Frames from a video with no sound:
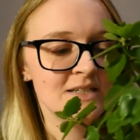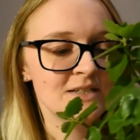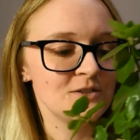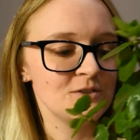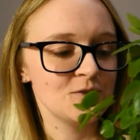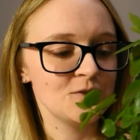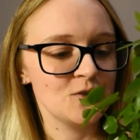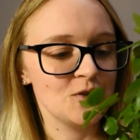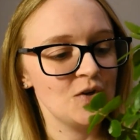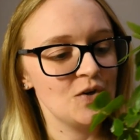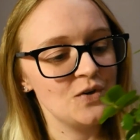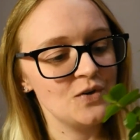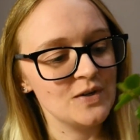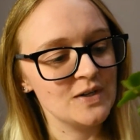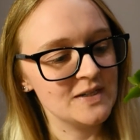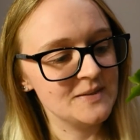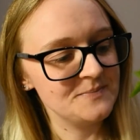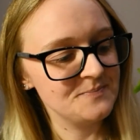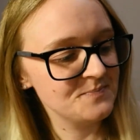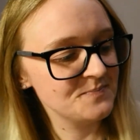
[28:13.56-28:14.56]
So
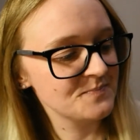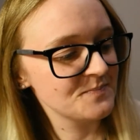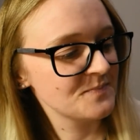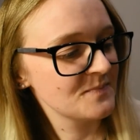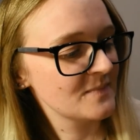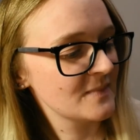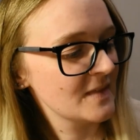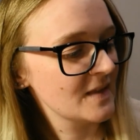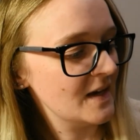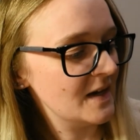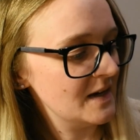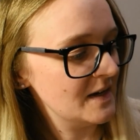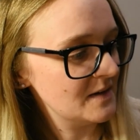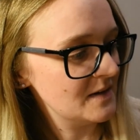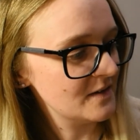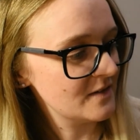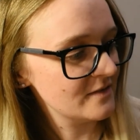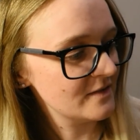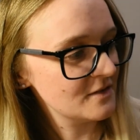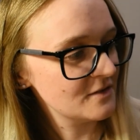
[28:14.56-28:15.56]

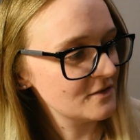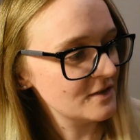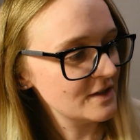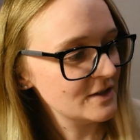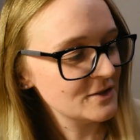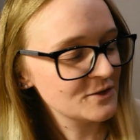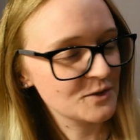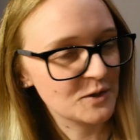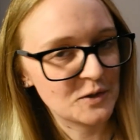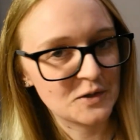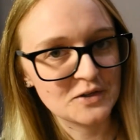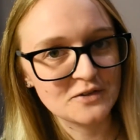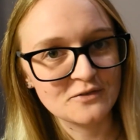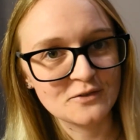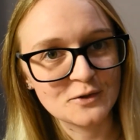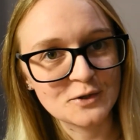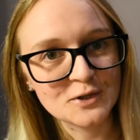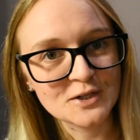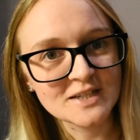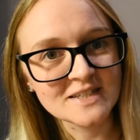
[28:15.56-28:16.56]
I felt really sorry
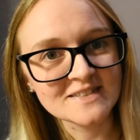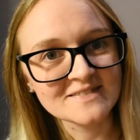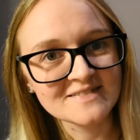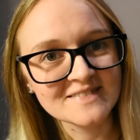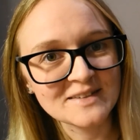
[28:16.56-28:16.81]
for it.